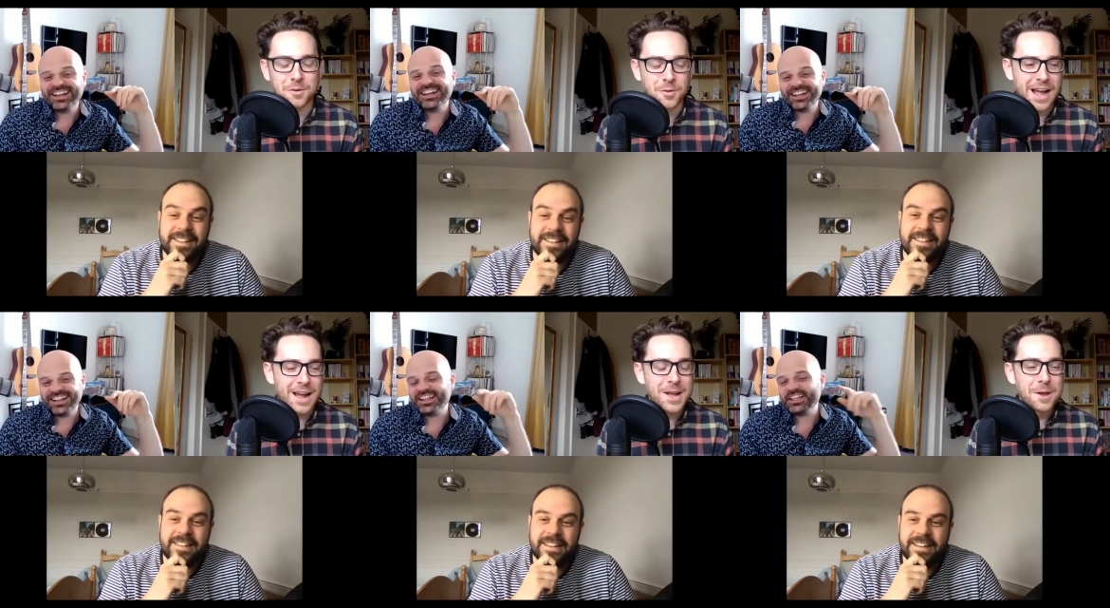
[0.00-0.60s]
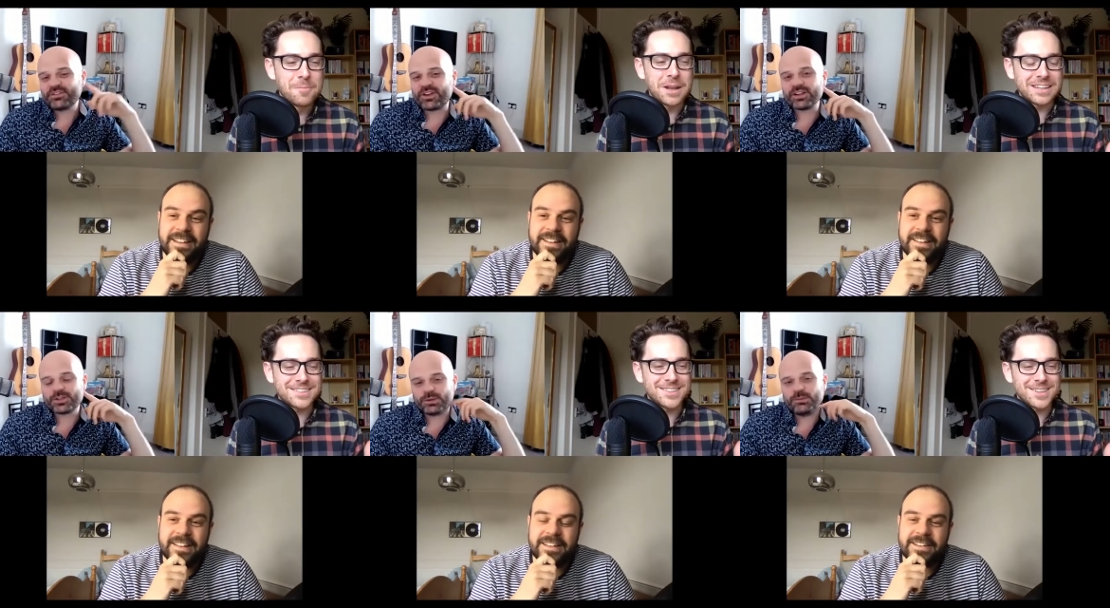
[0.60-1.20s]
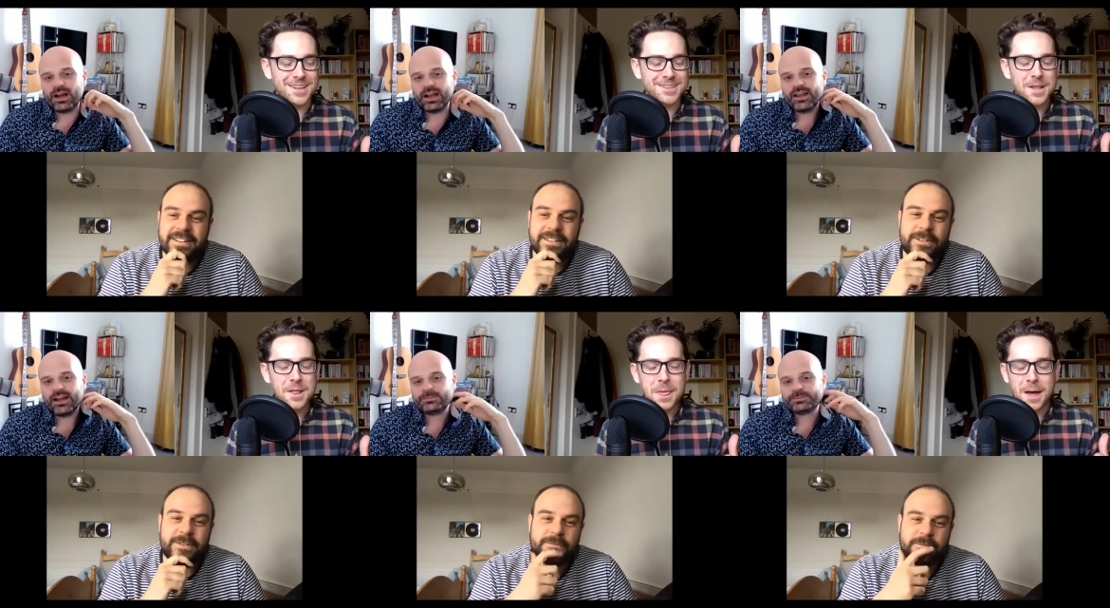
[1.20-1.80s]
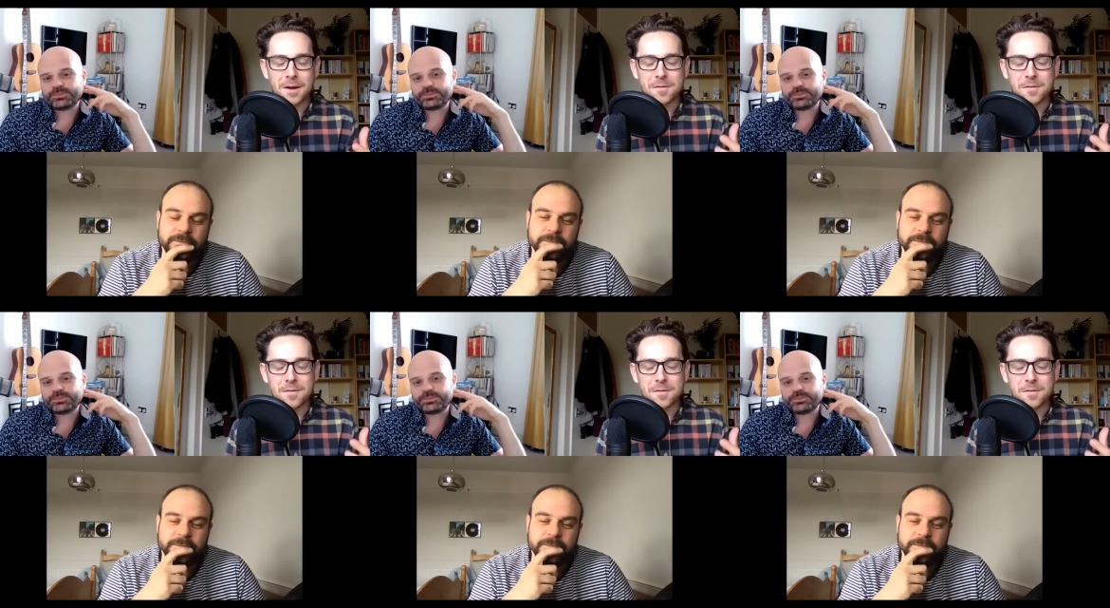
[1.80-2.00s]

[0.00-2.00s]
Speaker 1: aware. You've but got to admire that. I